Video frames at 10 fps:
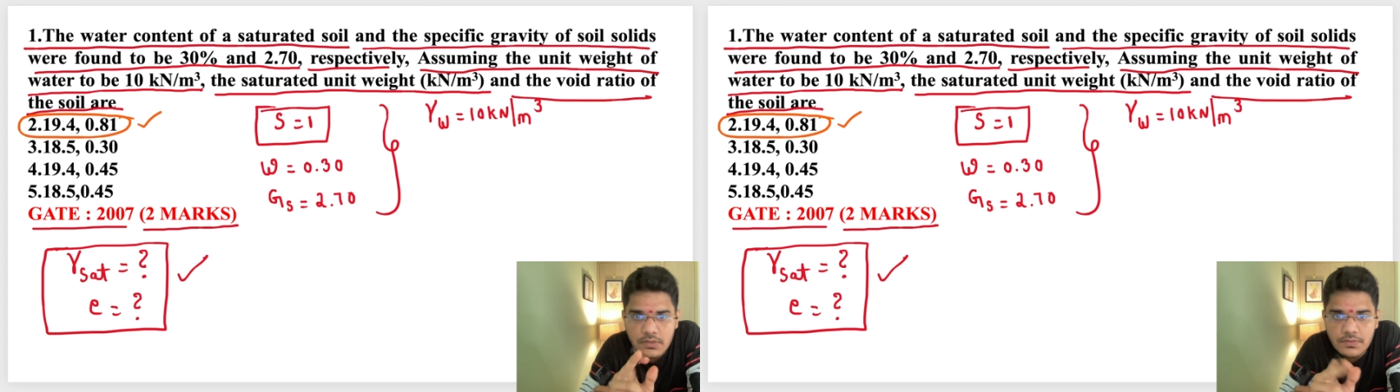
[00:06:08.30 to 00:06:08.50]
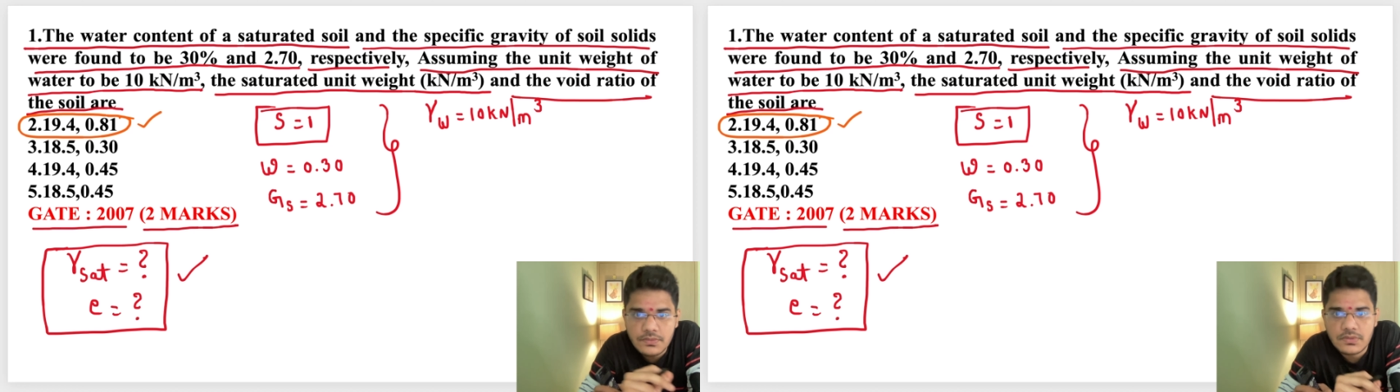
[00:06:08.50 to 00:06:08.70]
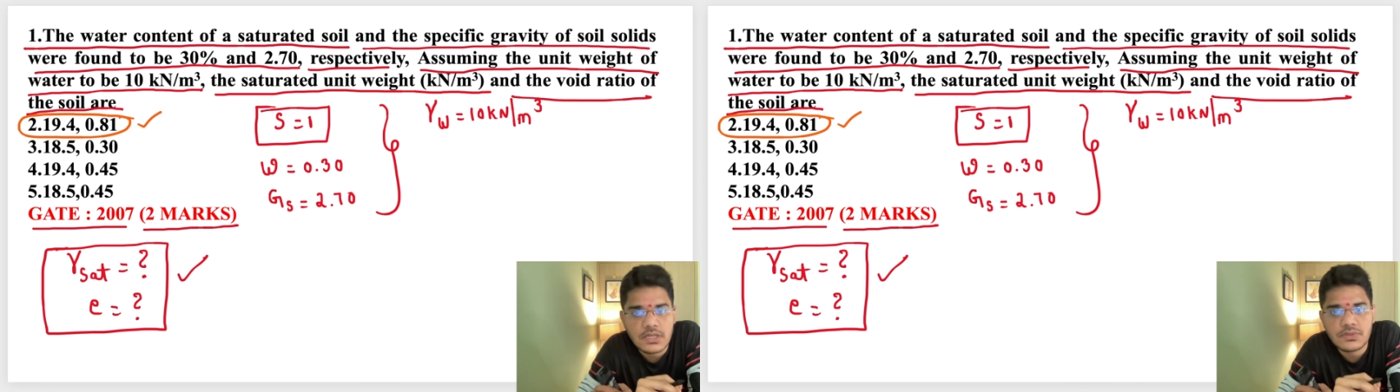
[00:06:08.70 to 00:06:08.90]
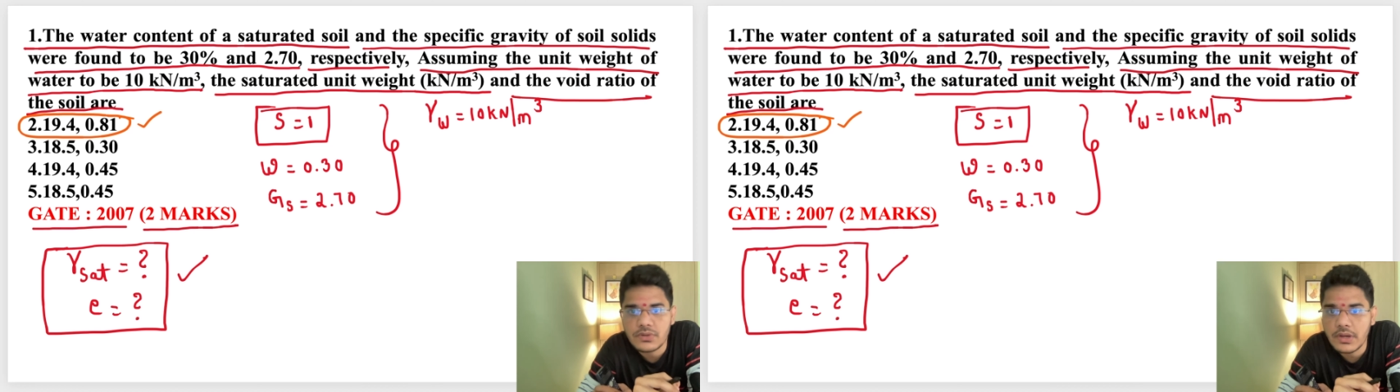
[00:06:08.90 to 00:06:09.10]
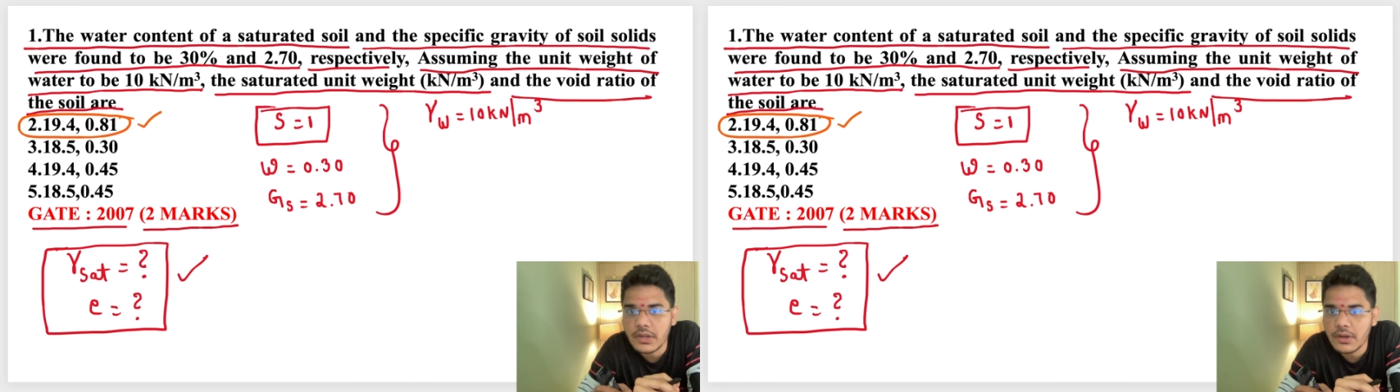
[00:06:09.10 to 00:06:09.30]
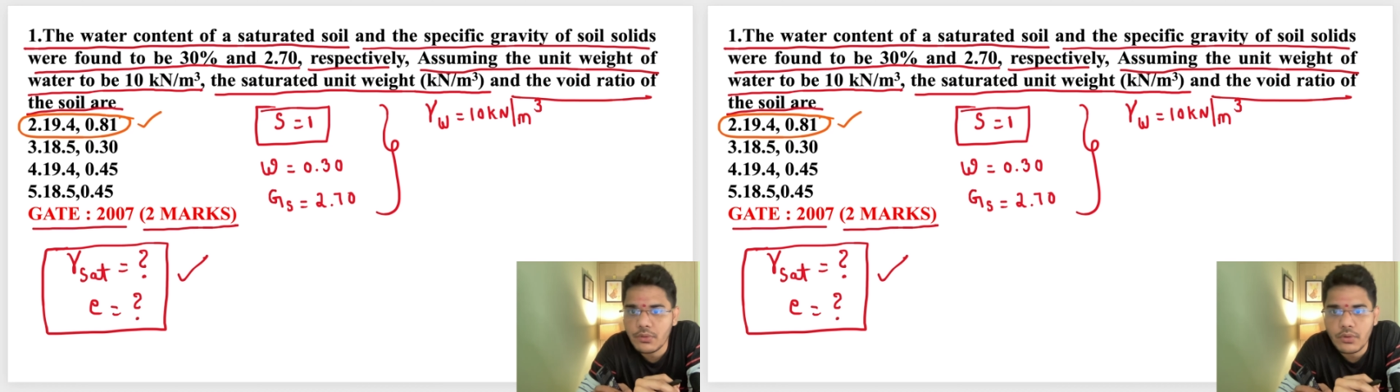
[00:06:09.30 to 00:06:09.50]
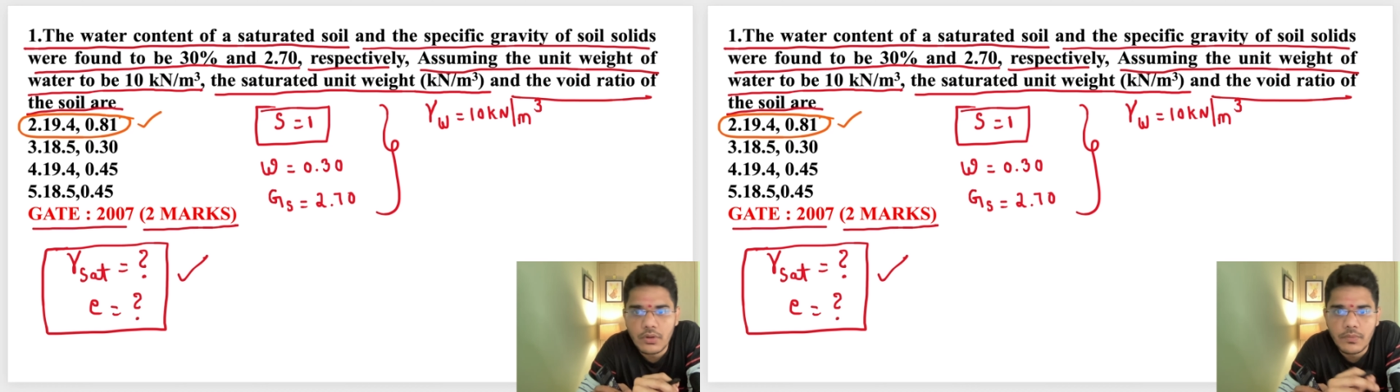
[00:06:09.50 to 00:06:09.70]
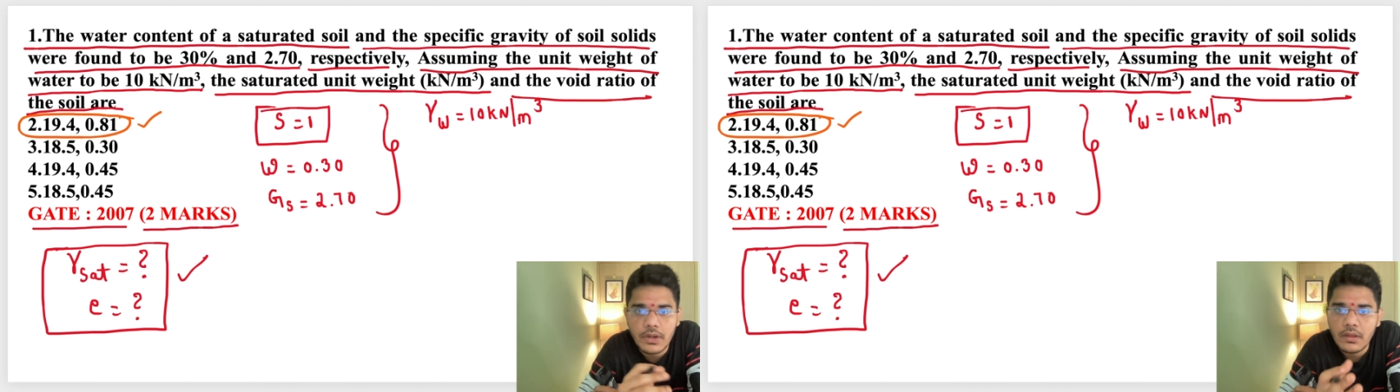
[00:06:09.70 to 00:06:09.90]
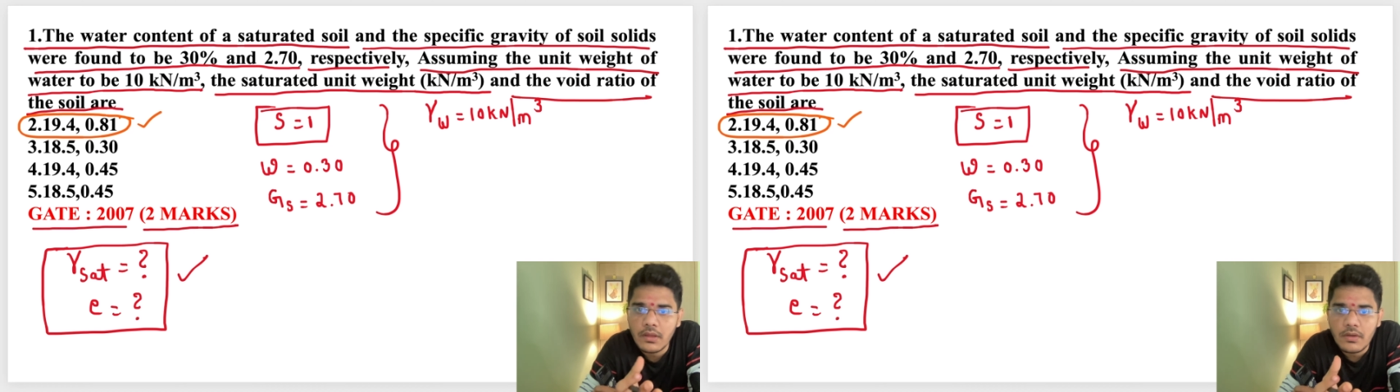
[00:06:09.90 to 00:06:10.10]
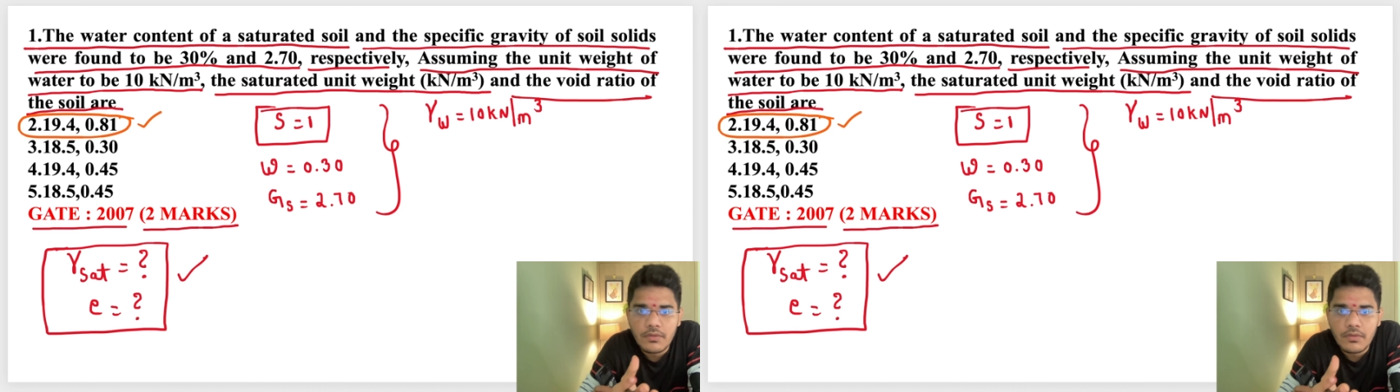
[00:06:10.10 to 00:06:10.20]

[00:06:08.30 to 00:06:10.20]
of saturated unit weight.